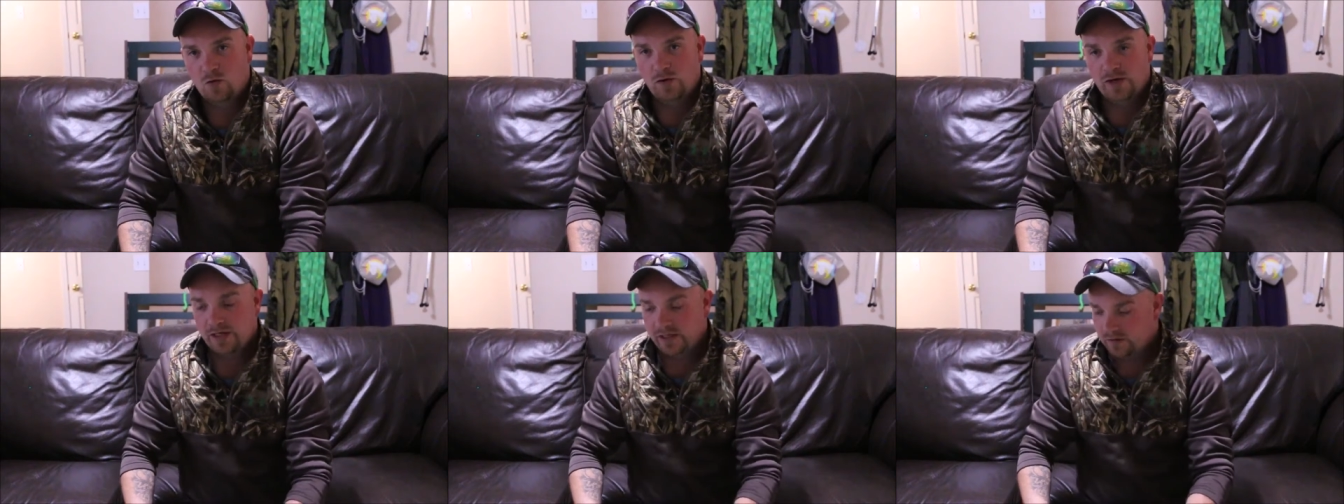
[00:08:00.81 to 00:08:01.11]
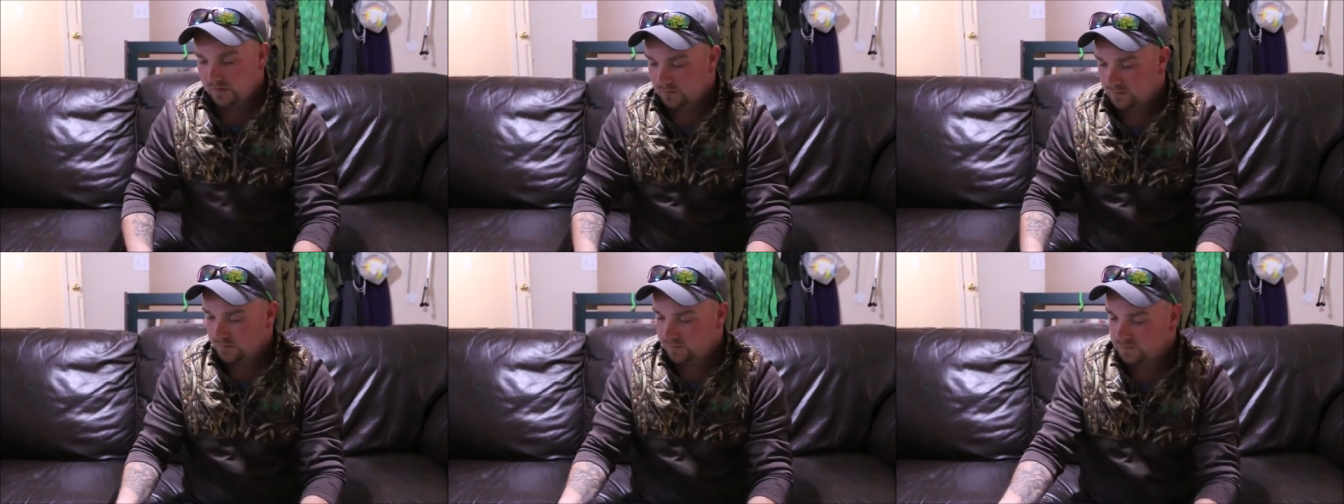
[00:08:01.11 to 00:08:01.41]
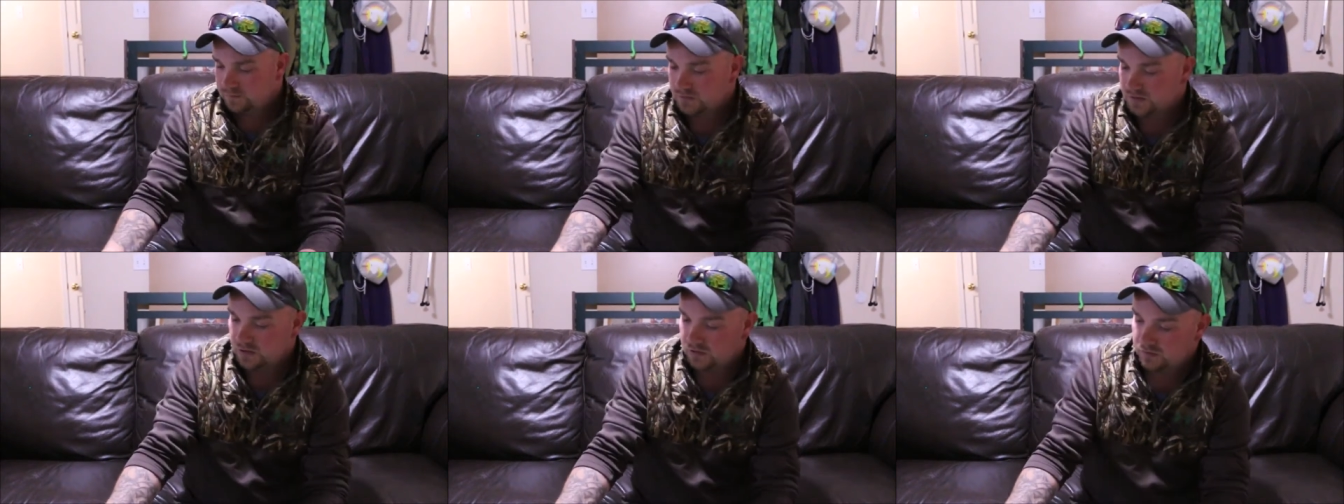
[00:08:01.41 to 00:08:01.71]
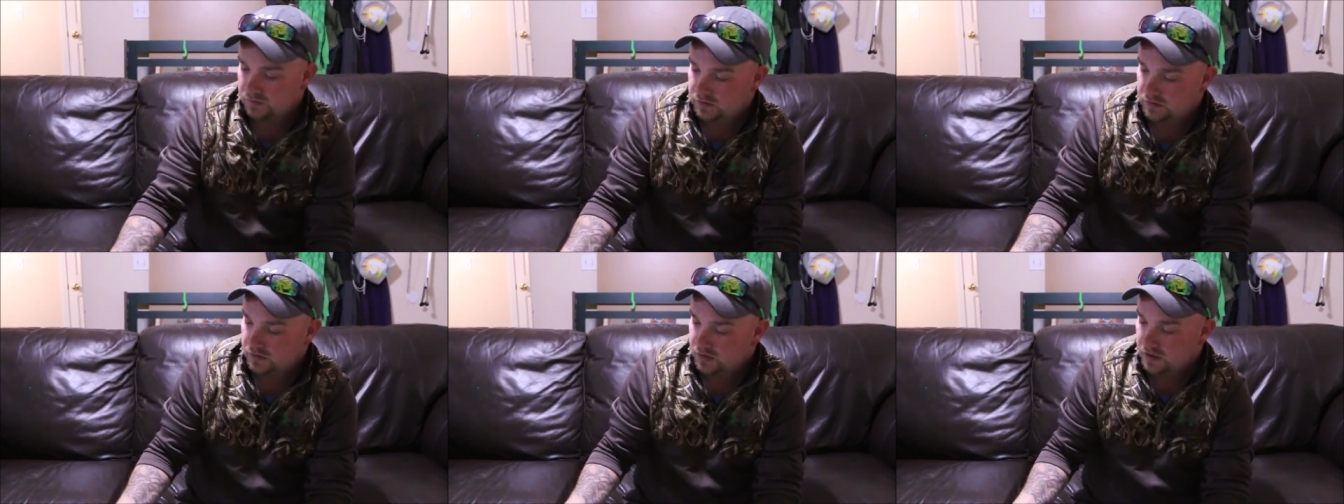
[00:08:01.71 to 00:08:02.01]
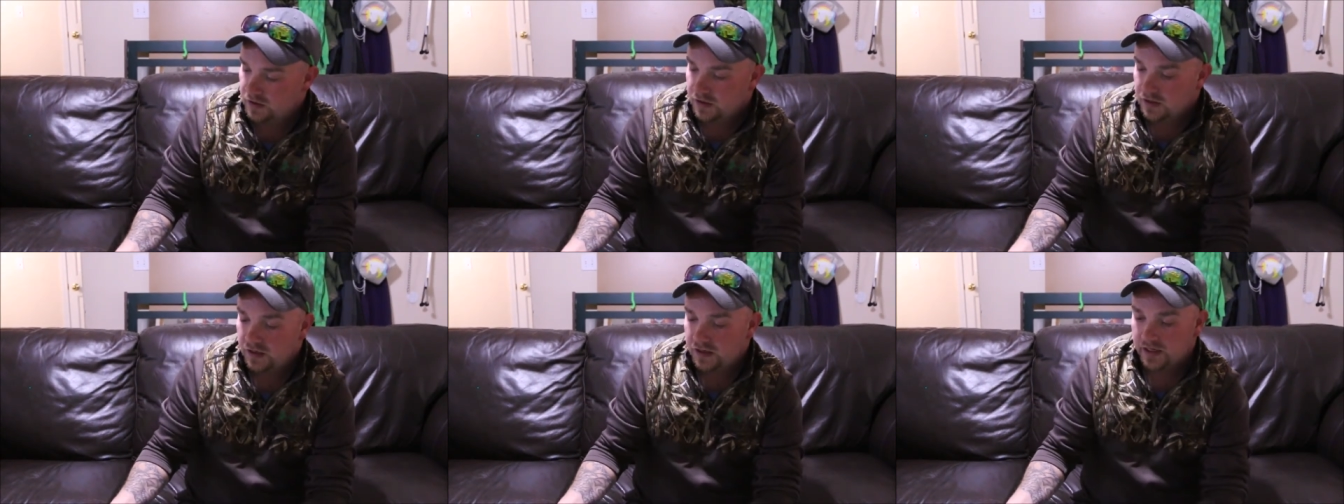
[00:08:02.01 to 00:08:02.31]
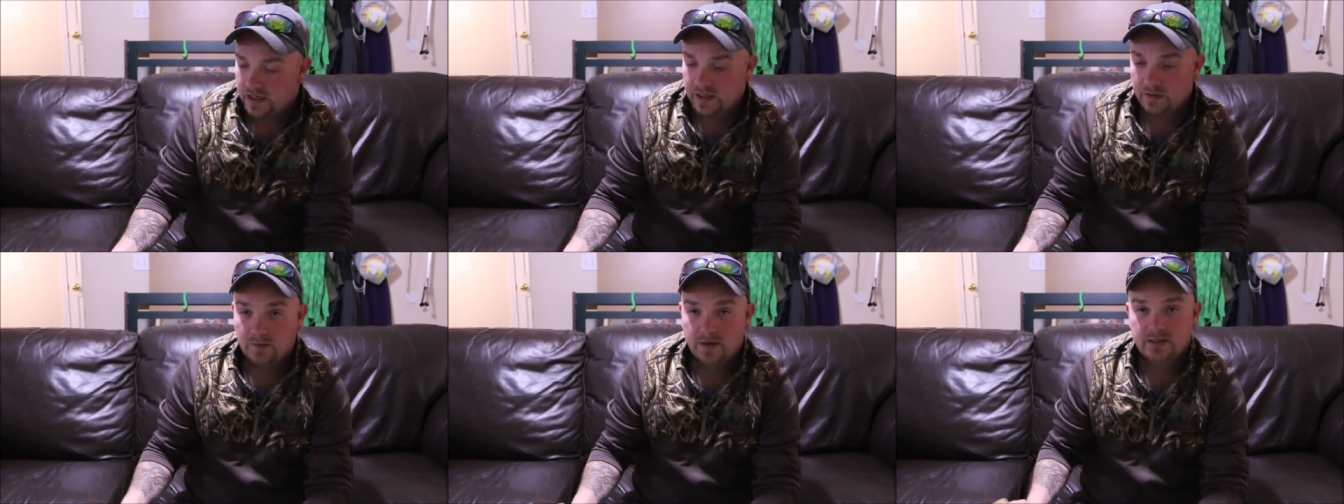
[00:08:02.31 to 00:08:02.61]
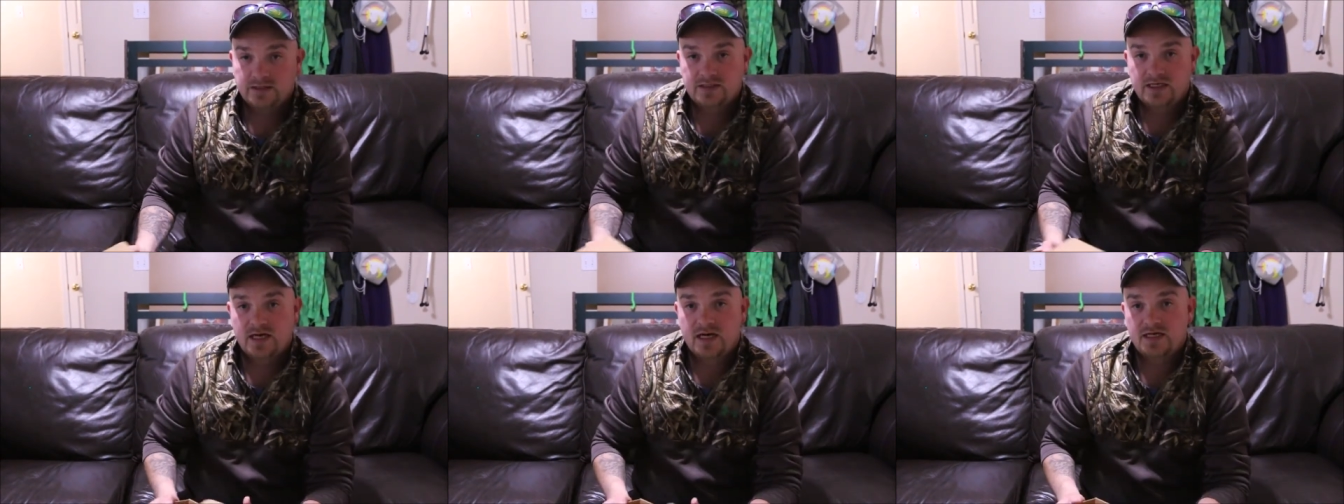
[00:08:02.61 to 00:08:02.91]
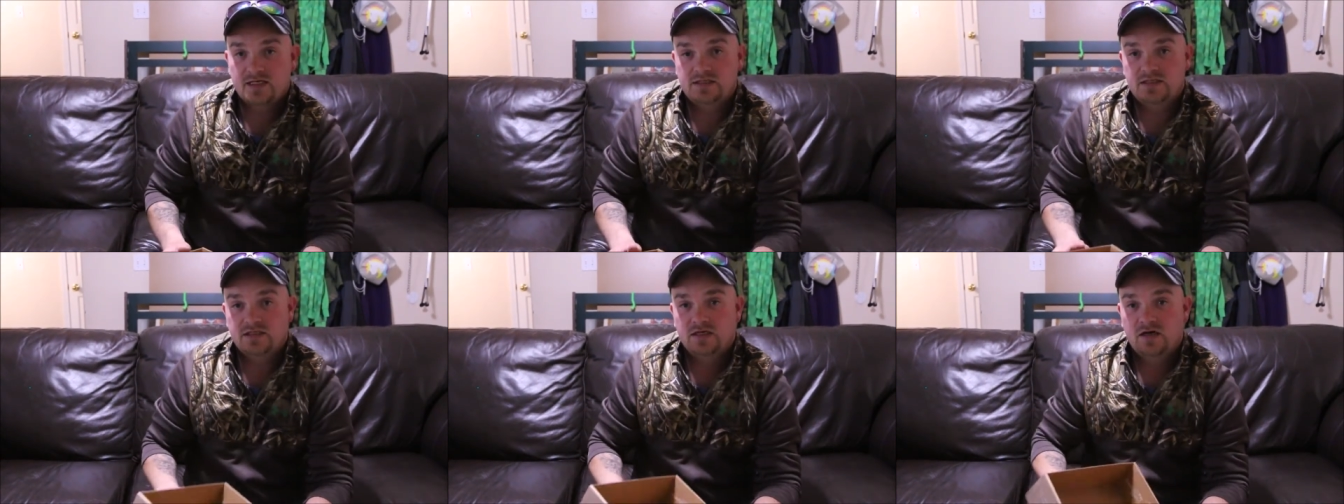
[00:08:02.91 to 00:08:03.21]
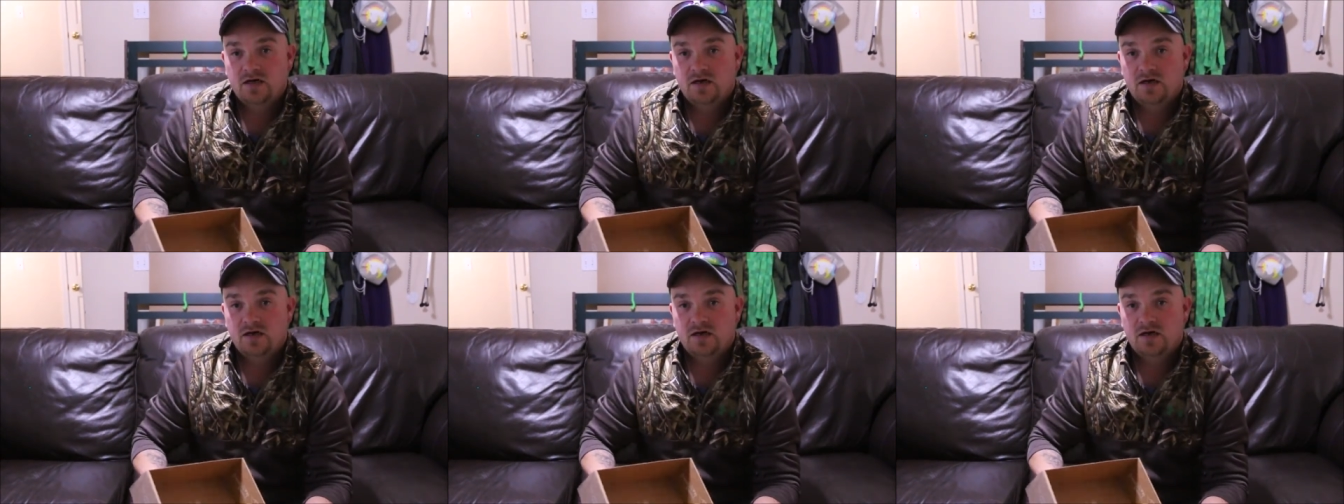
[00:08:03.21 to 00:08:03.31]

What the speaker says: wait. So anyways, guys,